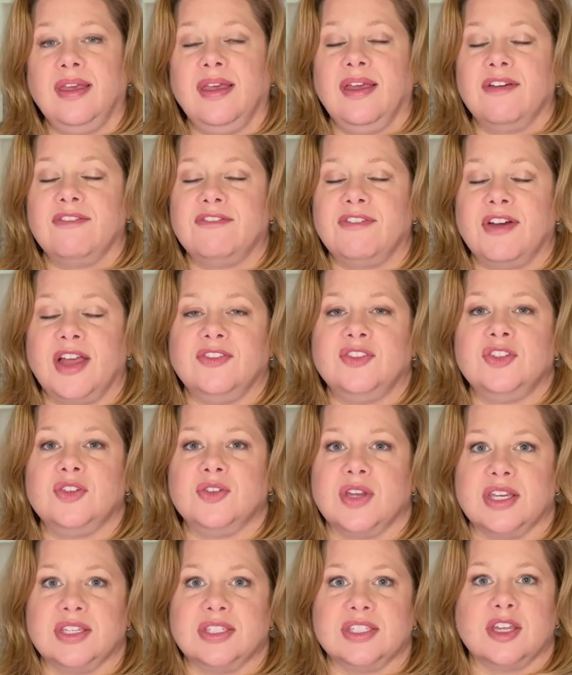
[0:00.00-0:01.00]

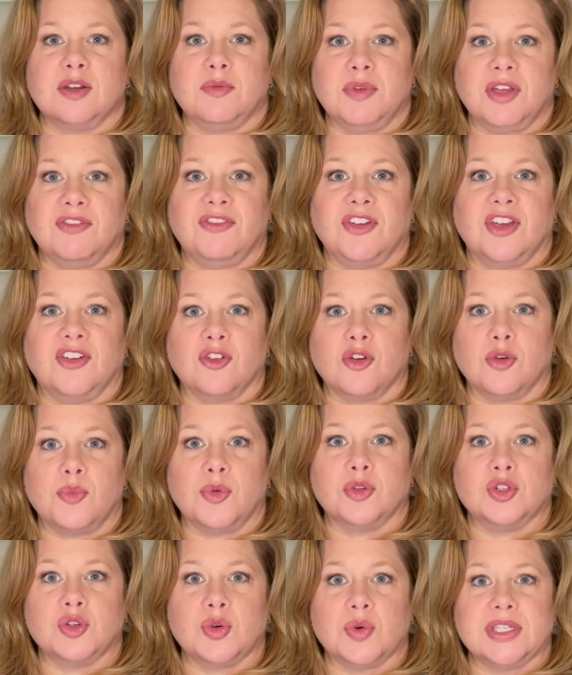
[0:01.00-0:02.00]
529 is going to be a favorable
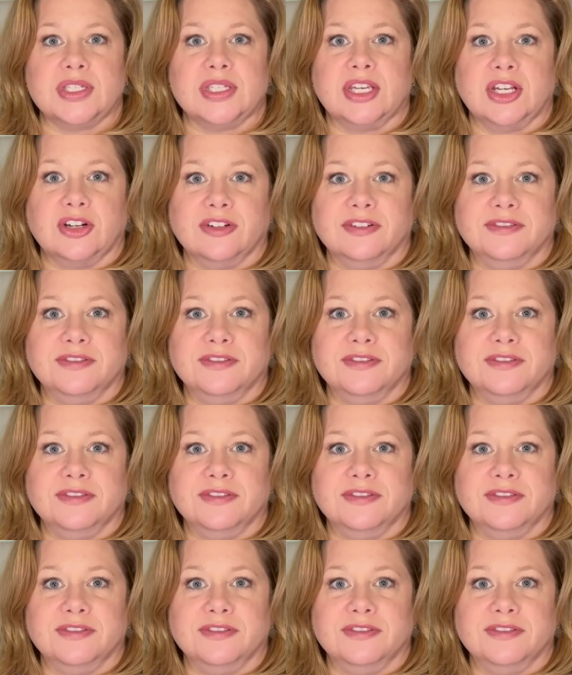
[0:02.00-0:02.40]
choice here.